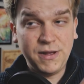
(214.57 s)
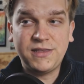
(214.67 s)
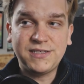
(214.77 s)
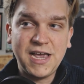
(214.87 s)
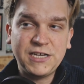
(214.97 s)

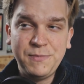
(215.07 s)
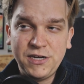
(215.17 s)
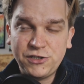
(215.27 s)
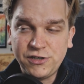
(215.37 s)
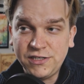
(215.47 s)
But this cache
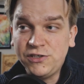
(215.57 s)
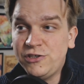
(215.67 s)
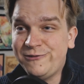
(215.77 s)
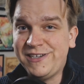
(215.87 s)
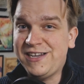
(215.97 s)
manager is
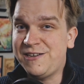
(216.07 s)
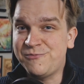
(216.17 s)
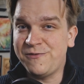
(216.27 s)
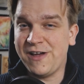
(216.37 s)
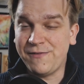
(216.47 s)
new in
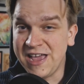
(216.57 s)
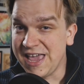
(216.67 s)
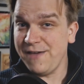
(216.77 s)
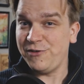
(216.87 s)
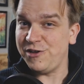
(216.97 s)
18.5.
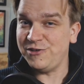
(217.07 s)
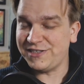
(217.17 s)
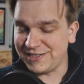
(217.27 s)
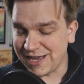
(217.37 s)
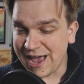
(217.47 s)
If you
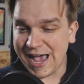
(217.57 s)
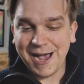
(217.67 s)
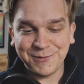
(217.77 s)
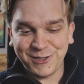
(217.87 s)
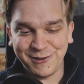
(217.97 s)
use this,
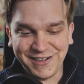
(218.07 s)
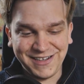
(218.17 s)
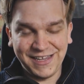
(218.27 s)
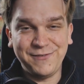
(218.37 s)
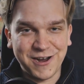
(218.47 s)
absolutely
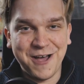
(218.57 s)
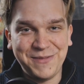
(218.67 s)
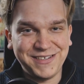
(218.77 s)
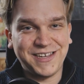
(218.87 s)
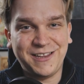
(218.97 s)
leave a
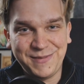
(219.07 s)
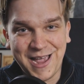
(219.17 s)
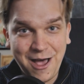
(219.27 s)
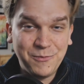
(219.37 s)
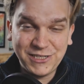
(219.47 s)
comment telling me
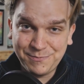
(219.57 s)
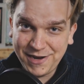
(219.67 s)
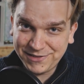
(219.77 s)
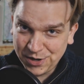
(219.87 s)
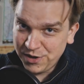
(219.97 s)
how much
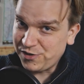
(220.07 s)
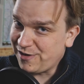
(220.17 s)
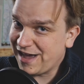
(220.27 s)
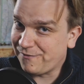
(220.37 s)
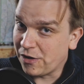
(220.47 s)
space
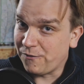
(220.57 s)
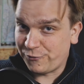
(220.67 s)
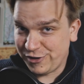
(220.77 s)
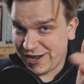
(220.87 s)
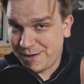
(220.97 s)
you have
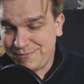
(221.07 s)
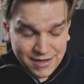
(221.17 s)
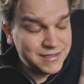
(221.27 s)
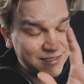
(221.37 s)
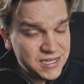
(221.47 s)
freed up. It
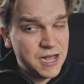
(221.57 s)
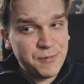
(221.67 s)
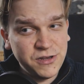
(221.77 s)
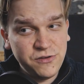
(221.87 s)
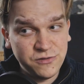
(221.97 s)
can sneak
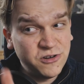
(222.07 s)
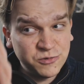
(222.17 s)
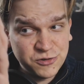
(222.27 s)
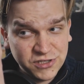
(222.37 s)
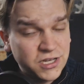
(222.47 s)
up on you.
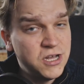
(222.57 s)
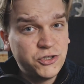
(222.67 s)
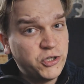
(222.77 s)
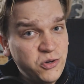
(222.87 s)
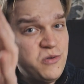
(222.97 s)
Those were just
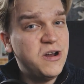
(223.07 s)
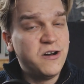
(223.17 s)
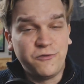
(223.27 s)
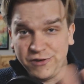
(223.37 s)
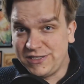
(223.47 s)
two
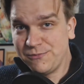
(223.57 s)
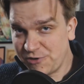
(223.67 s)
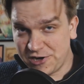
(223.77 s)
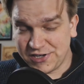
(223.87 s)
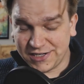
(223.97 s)
recent
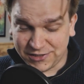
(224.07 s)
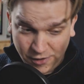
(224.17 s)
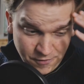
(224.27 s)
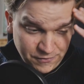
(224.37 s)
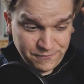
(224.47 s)
projects
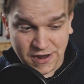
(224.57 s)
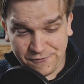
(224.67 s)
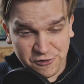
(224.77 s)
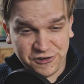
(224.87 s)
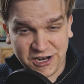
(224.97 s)
over
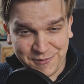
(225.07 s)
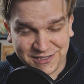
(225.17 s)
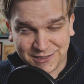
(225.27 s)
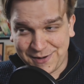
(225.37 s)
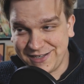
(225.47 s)
500
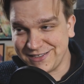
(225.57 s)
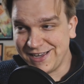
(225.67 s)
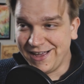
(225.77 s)
gigabytes of space.